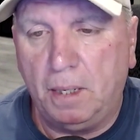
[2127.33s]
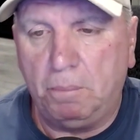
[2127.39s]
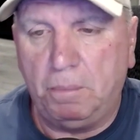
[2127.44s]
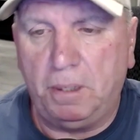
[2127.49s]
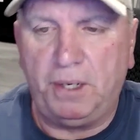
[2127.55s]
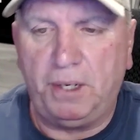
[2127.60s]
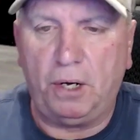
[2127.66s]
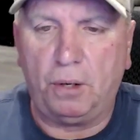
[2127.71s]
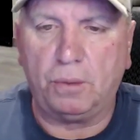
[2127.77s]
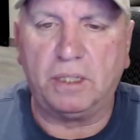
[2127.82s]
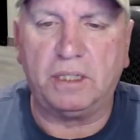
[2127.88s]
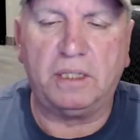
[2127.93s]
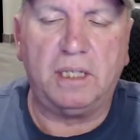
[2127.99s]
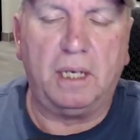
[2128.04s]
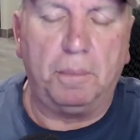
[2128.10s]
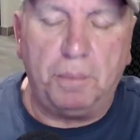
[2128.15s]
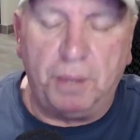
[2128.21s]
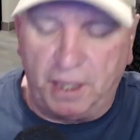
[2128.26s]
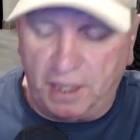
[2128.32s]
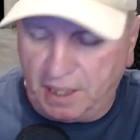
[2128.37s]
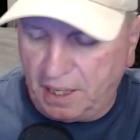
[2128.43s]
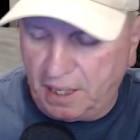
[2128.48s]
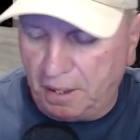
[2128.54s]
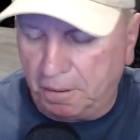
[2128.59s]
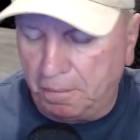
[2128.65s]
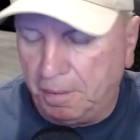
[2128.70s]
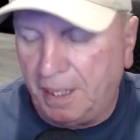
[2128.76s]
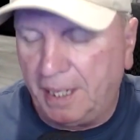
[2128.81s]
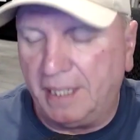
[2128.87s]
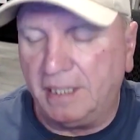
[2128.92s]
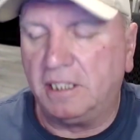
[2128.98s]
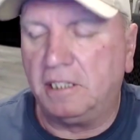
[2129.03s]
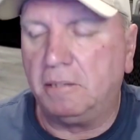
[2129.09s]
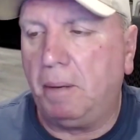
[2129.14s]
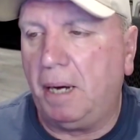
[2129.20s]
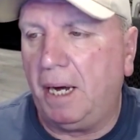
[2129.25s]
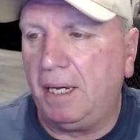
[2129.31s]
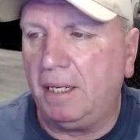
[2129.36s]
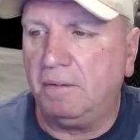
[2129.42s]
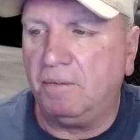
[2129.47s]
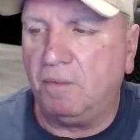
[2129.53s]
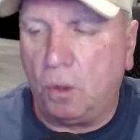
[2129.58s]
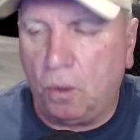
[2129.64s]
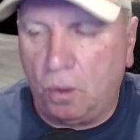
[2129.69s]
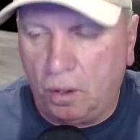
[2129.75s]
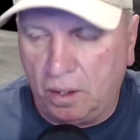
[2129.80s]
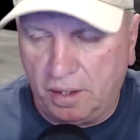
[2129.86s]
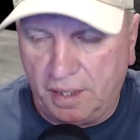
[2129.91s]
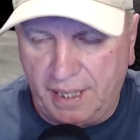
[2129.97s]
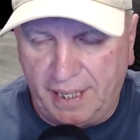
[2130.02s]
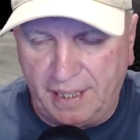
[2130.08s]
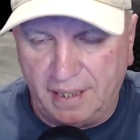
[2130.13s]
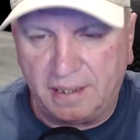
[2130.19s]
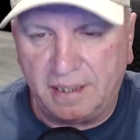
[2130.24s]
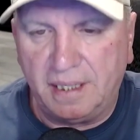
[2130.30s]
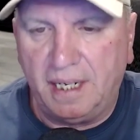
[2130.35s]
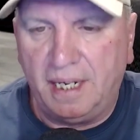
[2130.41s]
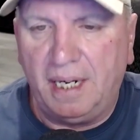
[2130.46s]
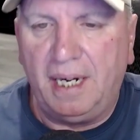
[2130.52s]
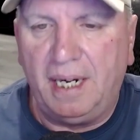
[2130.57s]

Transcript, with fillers: But notice something here. In spite of all this,